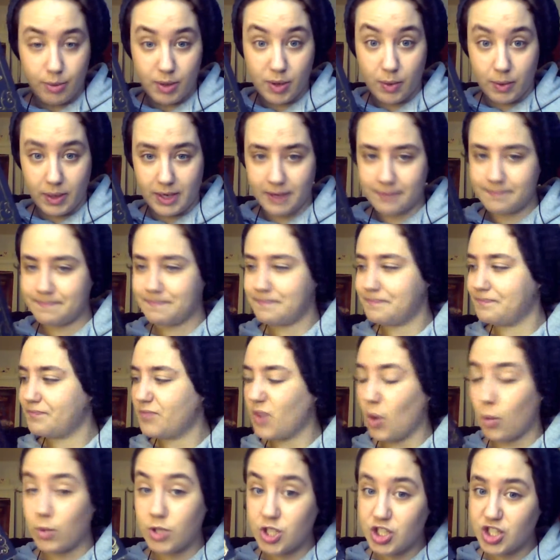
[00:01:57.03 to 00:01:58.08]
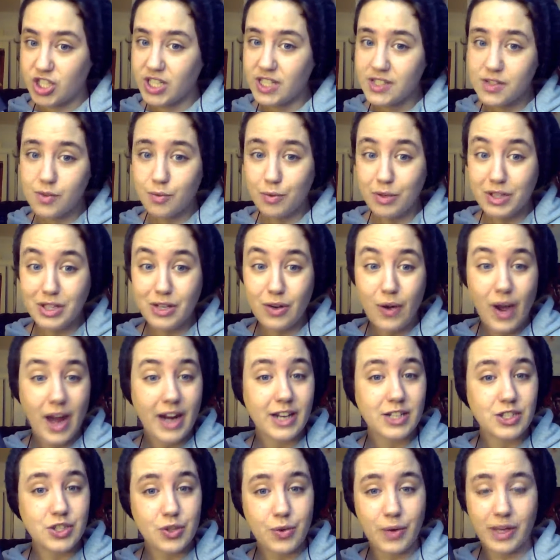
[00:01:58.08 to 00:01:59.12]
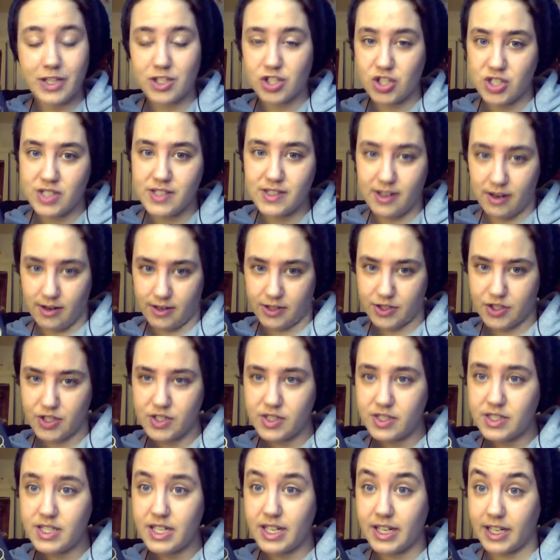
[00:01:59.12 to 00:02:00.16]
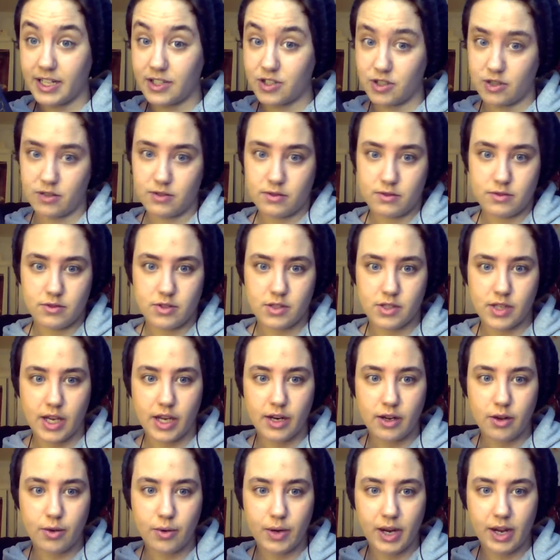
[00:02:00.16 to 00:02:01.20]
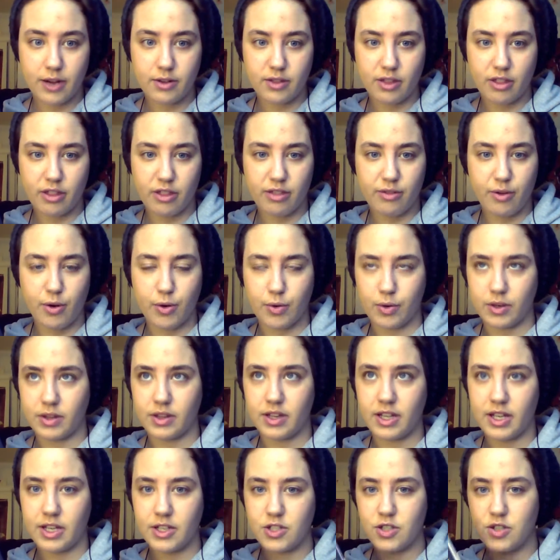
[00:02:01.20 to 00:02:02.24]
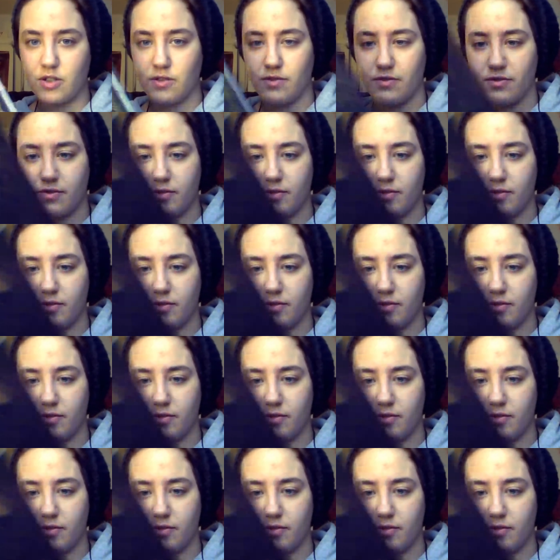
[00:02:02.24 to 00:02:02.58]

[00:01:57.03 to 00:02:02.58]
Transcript: go be queen. Which she doesn't really know how to do, and she's young. She's a teenager. She's got to go inherit the throne at the age